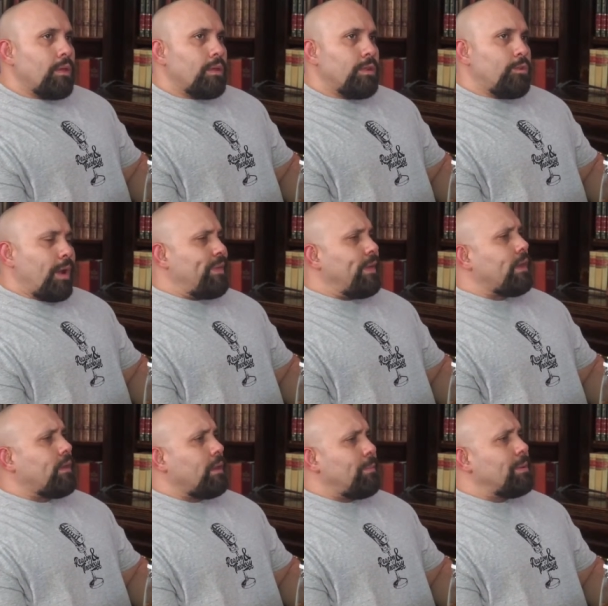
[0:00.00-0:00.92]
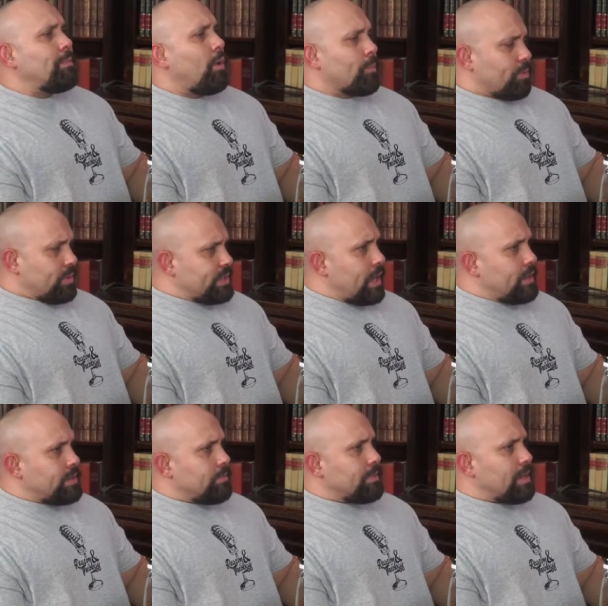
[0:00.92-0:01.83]
Do I think he can be more
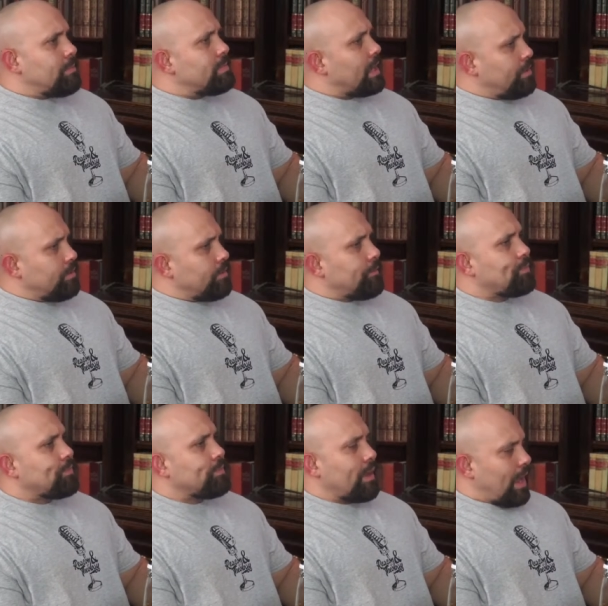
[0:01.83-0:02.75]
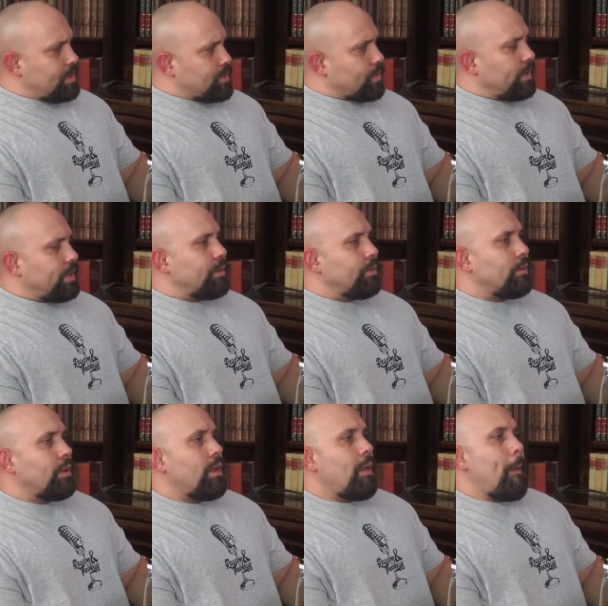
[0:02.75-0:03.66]
precise sometimes? Yeah. I do. Yeah. I truly do.
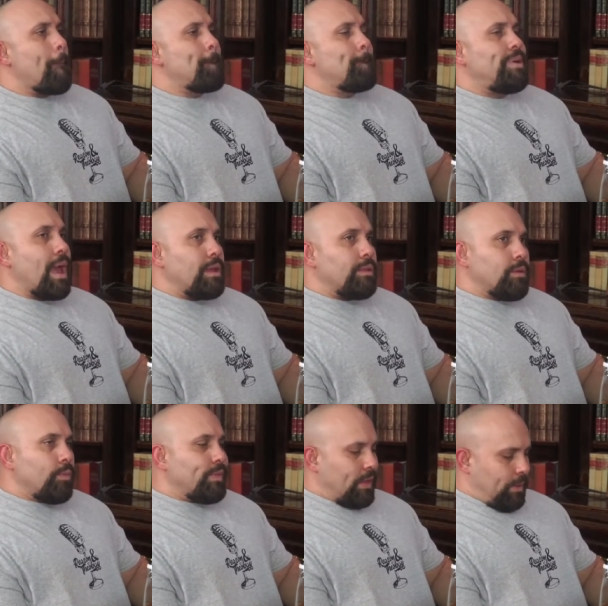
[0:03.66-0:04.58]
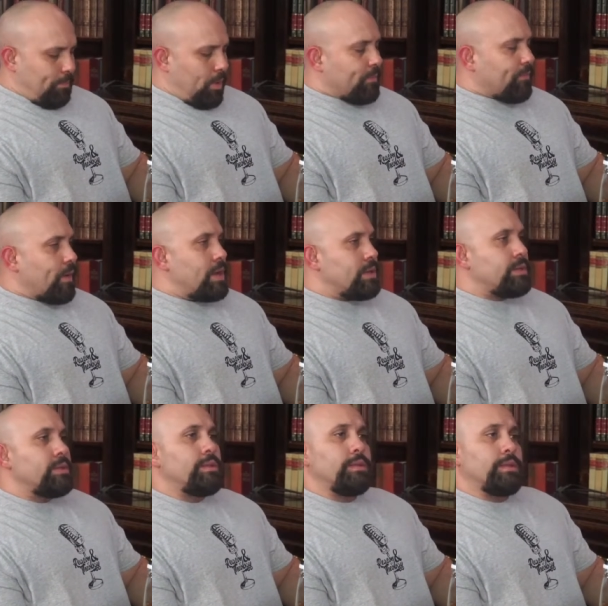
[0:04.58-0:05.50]
Yeah. But I don't think Pope
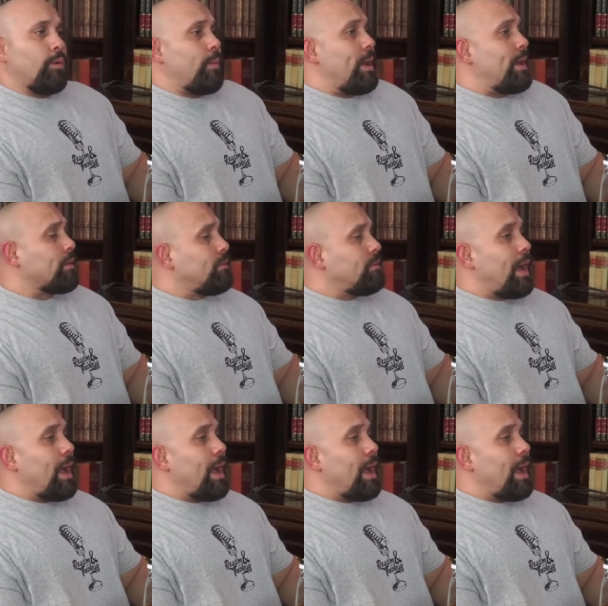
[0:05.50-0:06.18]
Francis is heretical.